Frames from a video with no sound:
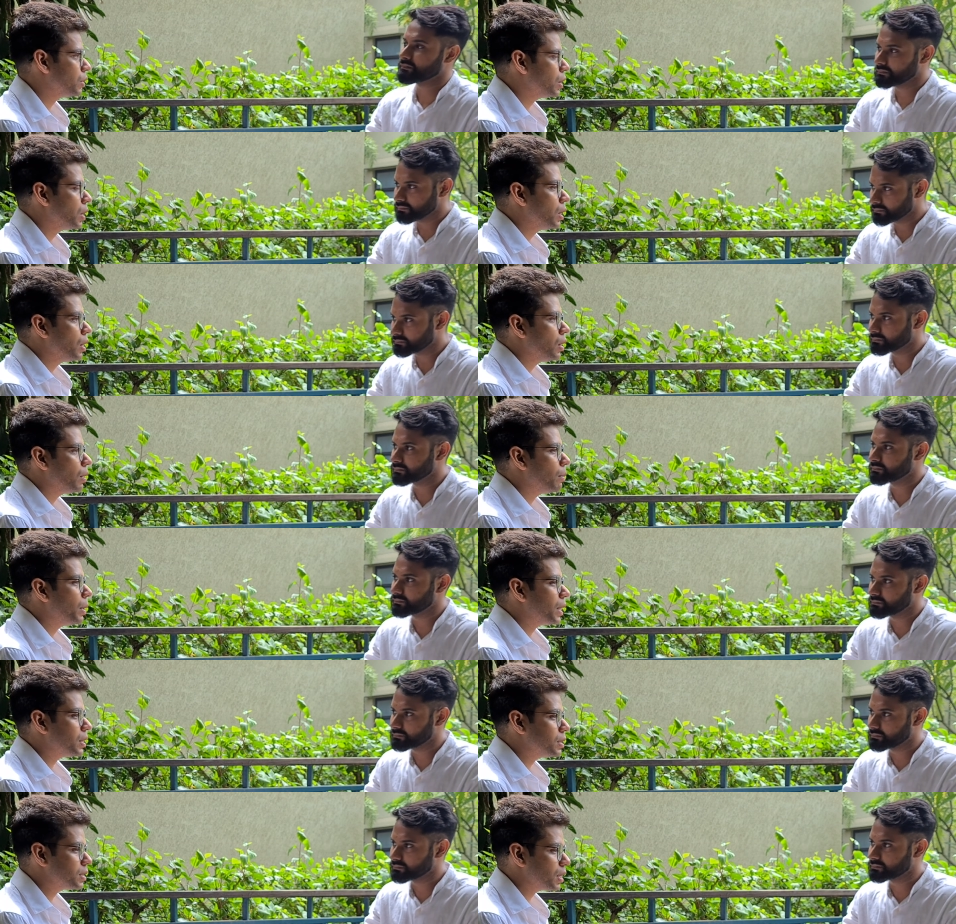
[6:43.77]
Speaker 1: Mm. But
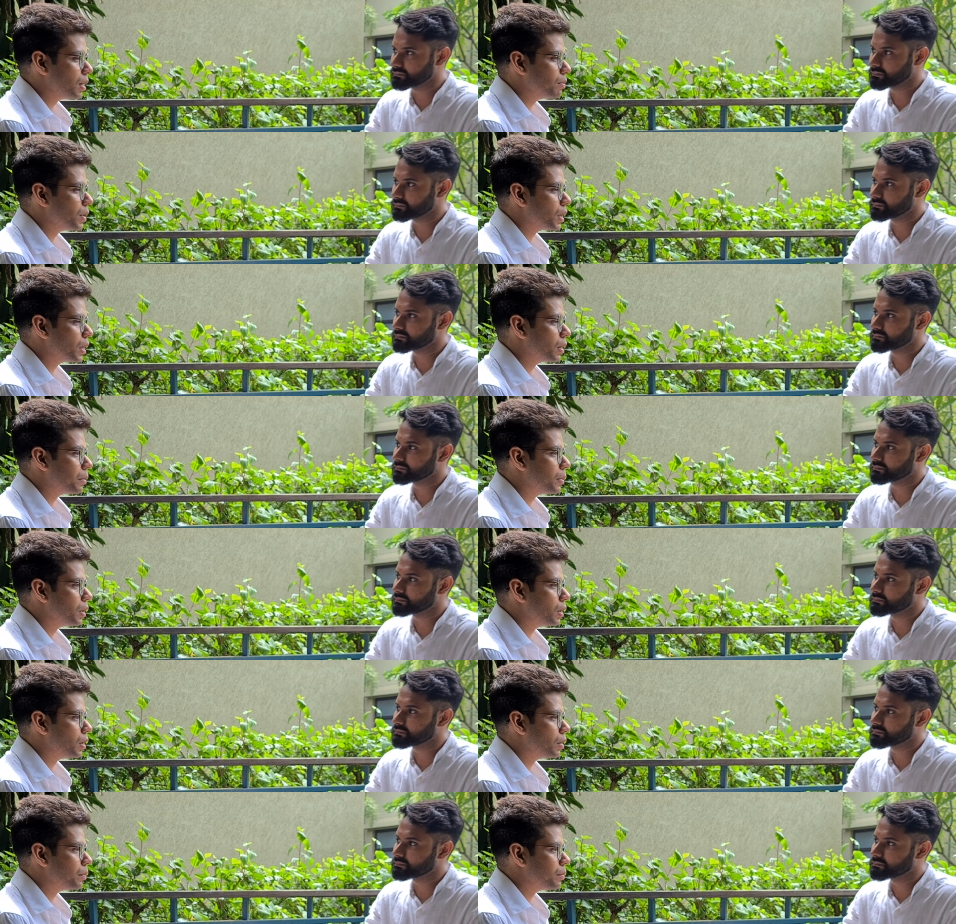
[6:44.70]
at the same time,
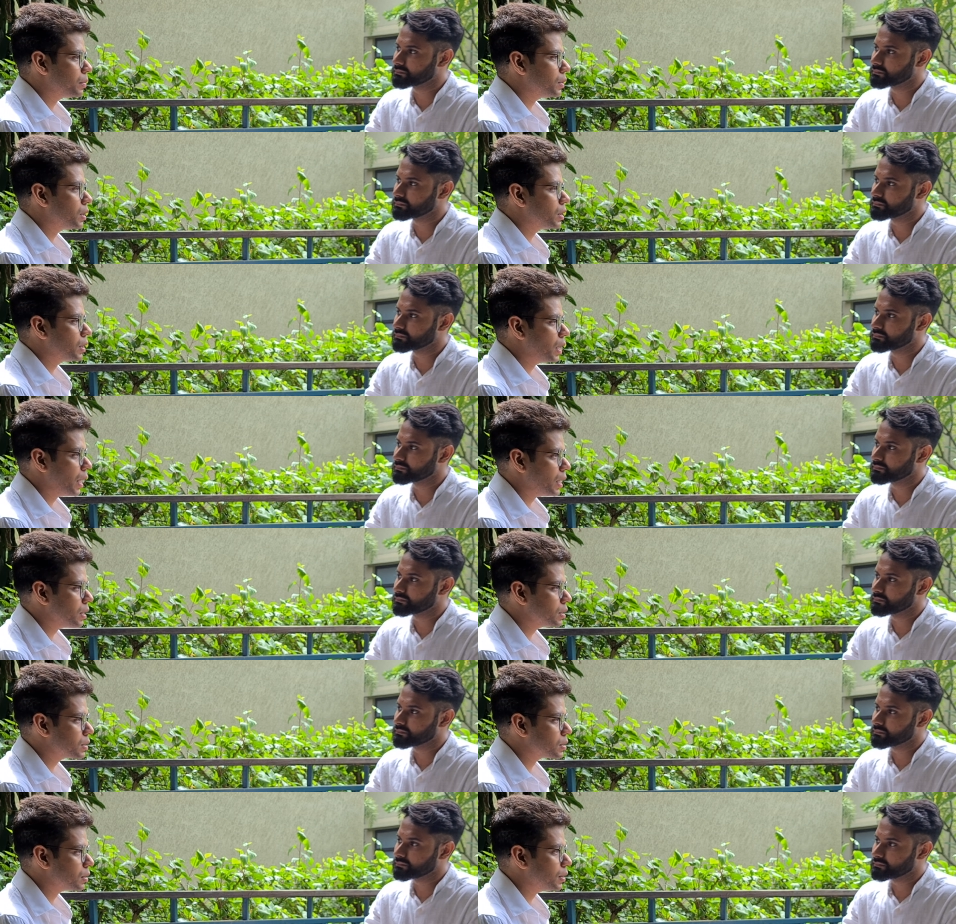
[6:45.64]
uh, the
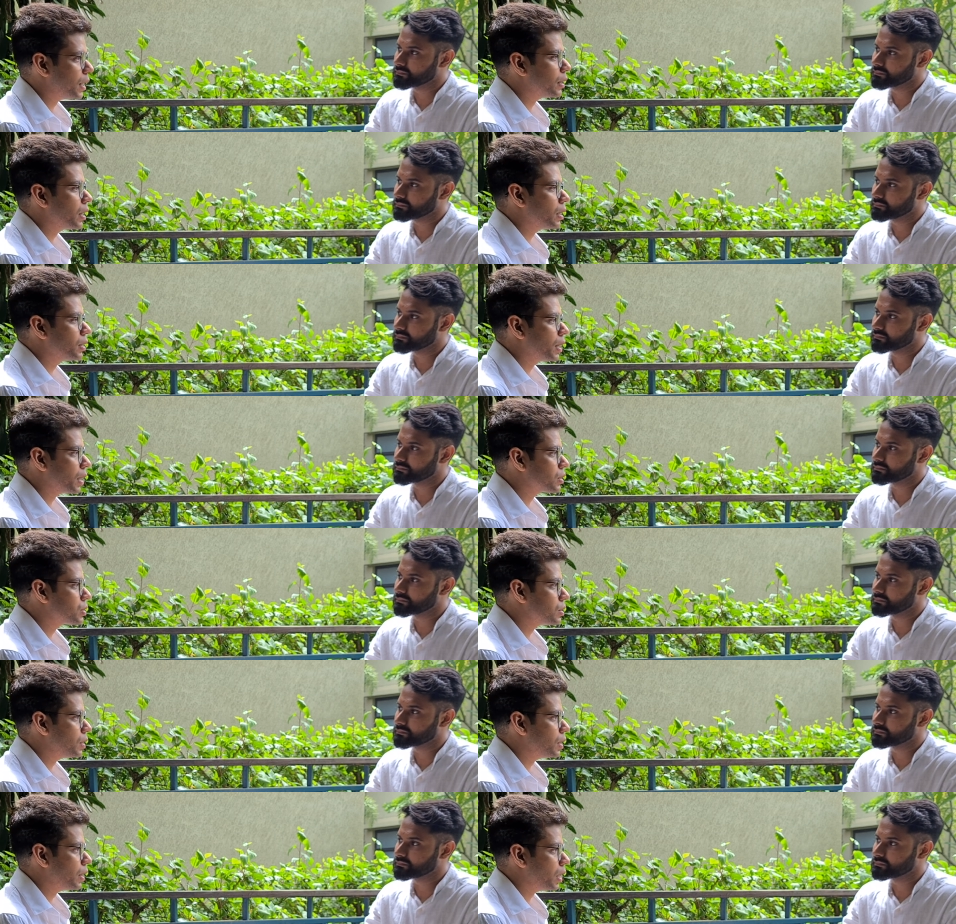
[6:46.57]
things that can
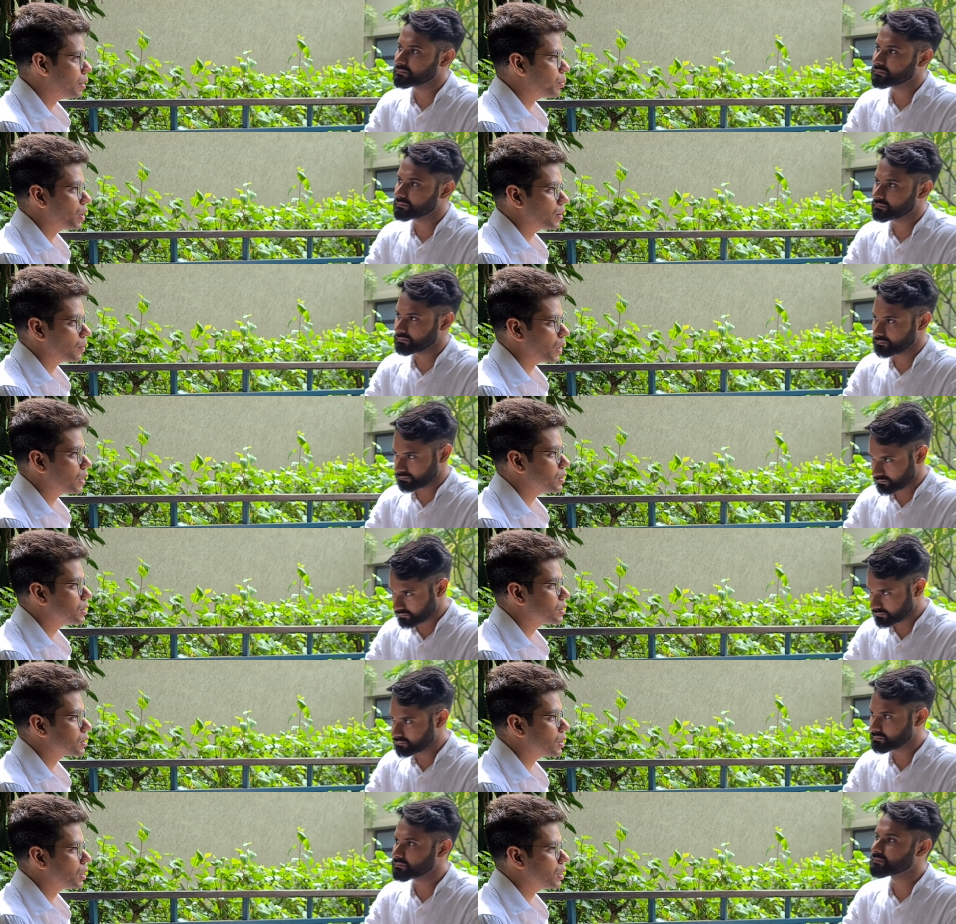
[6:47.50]
actually help you
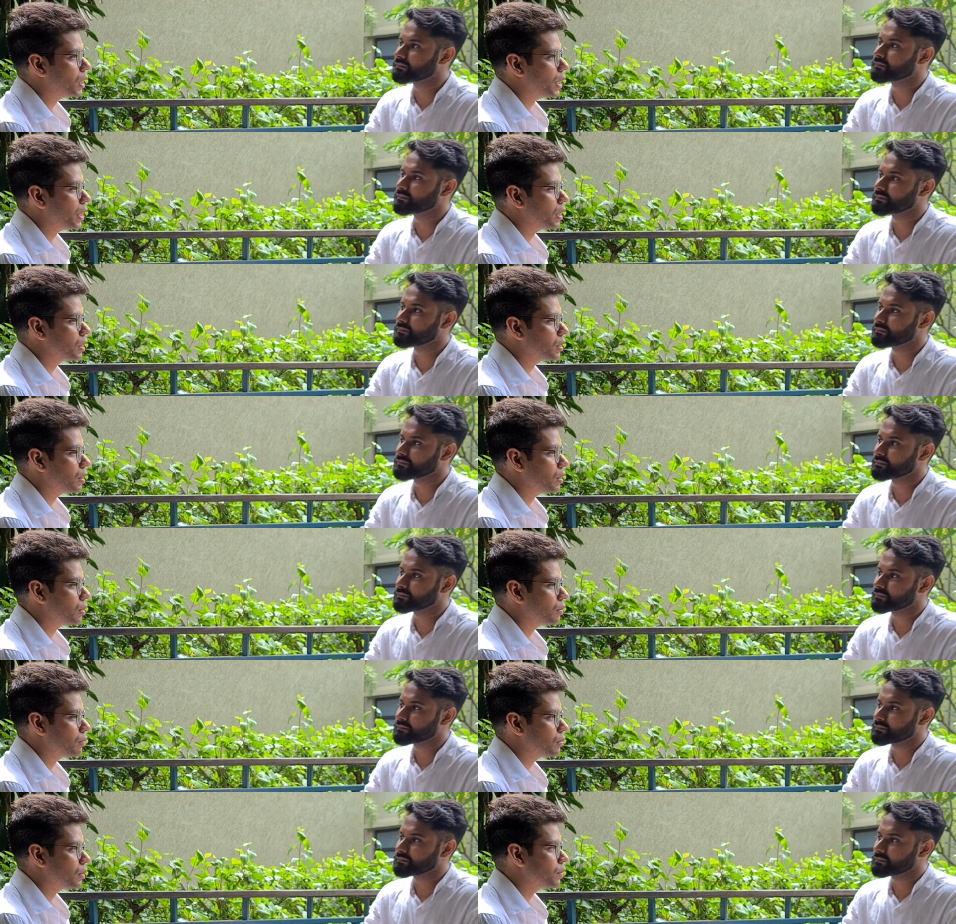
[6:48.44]
advance are like
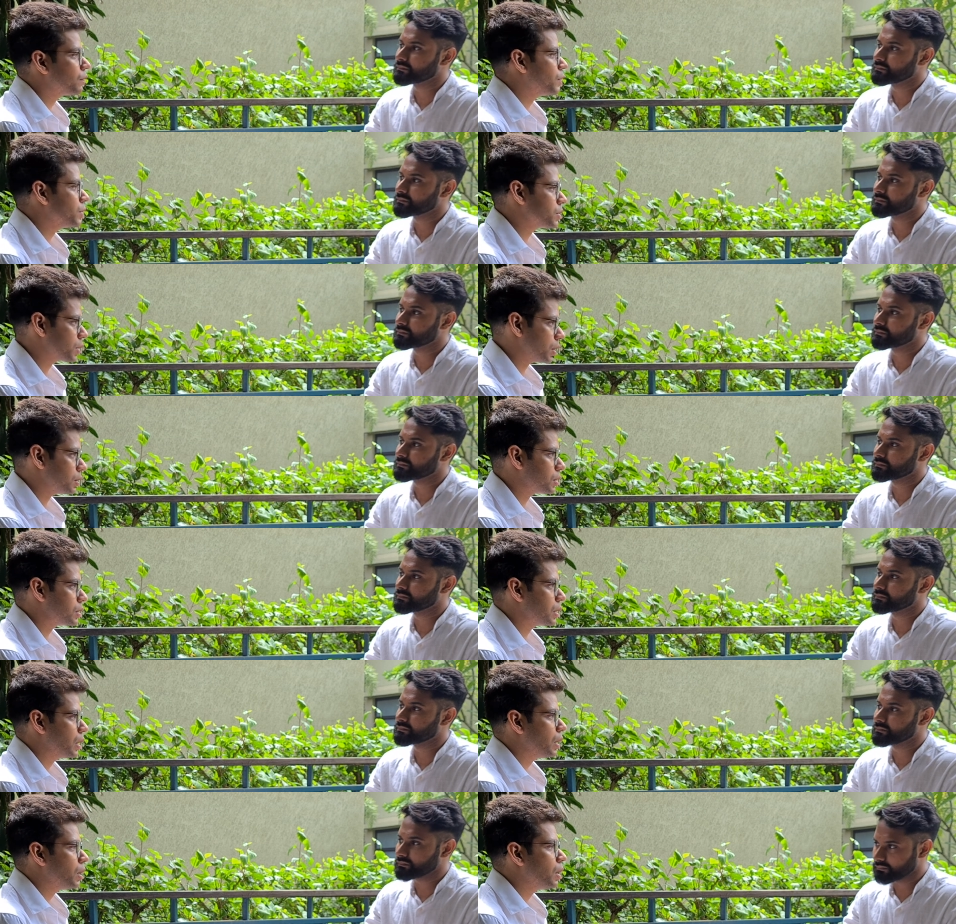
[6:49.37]
um, your skills,
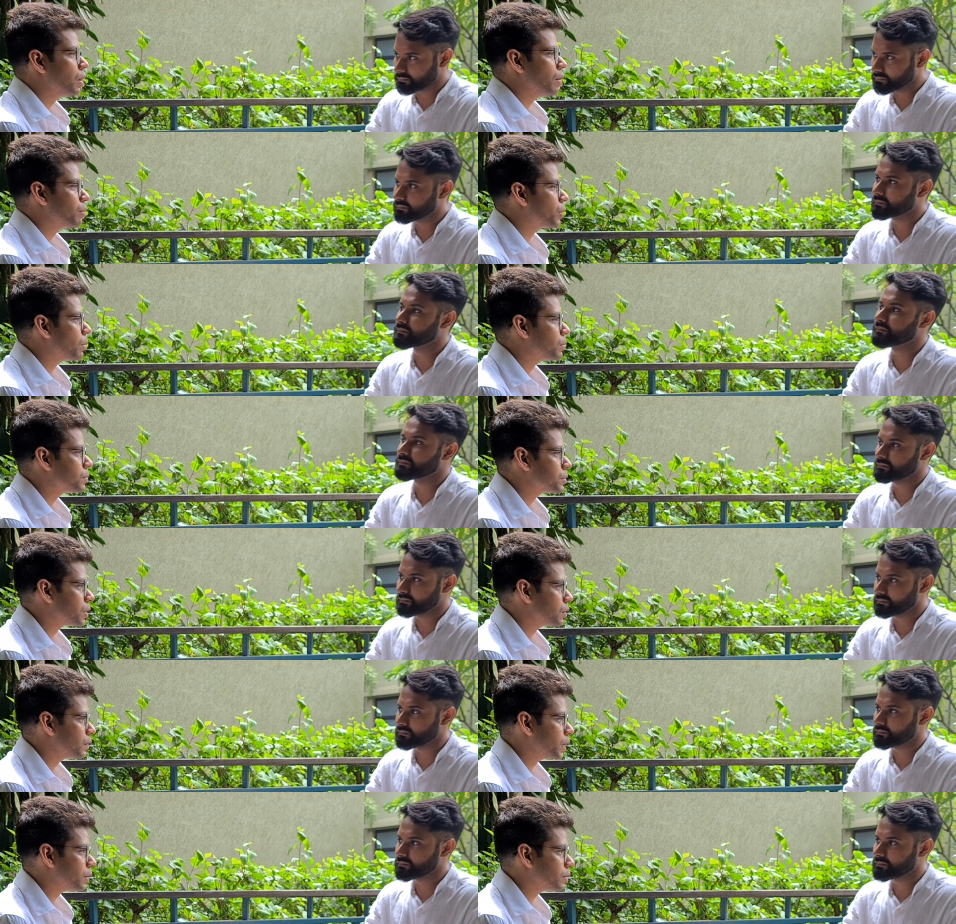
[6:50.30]
mm. problem
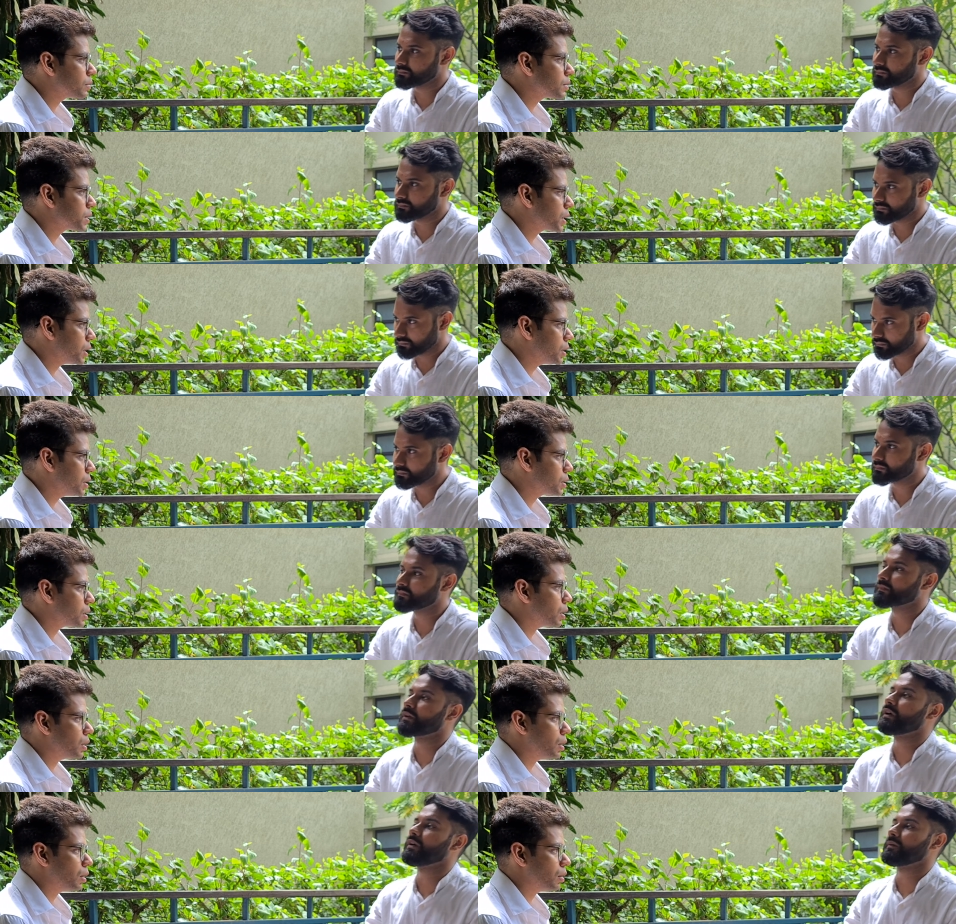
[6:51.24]
solving skills,
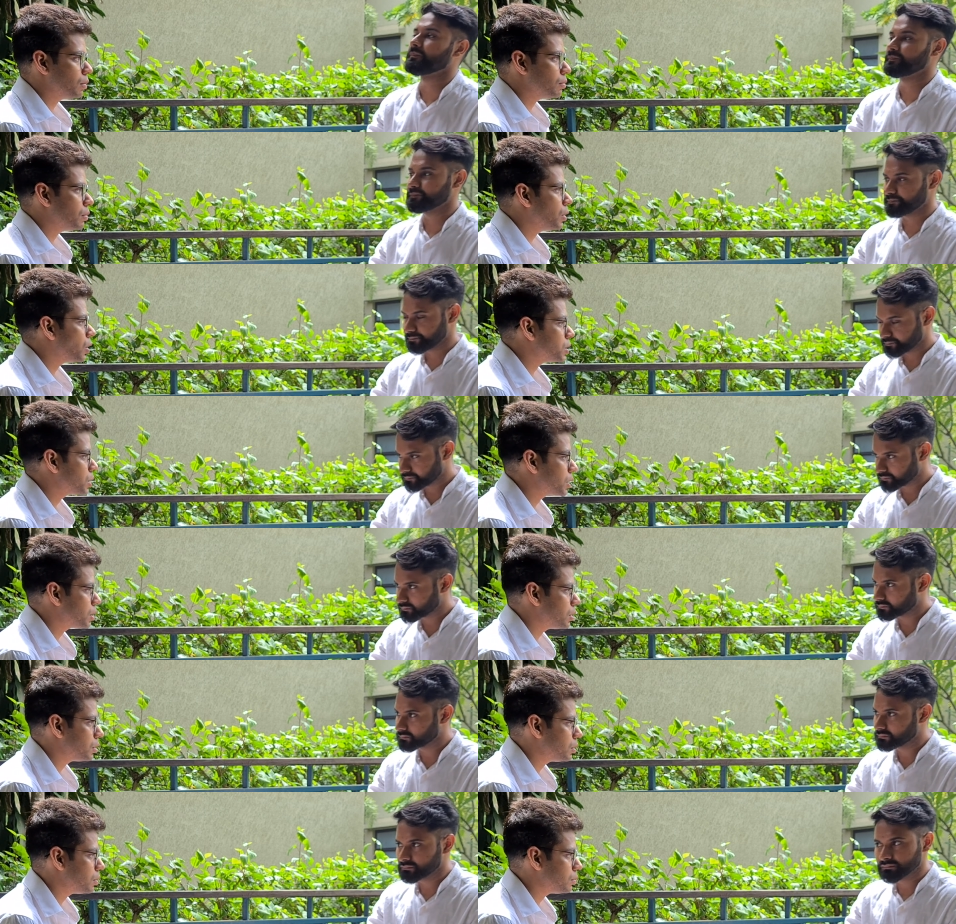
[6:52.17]
uh, logical
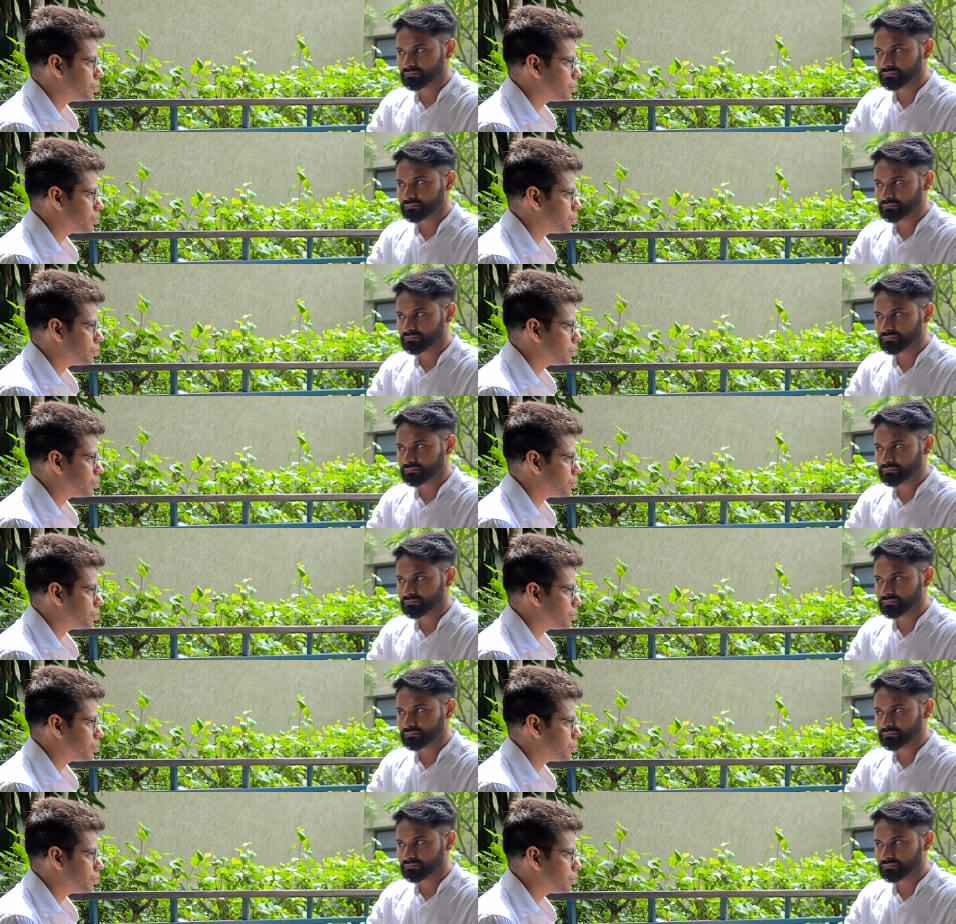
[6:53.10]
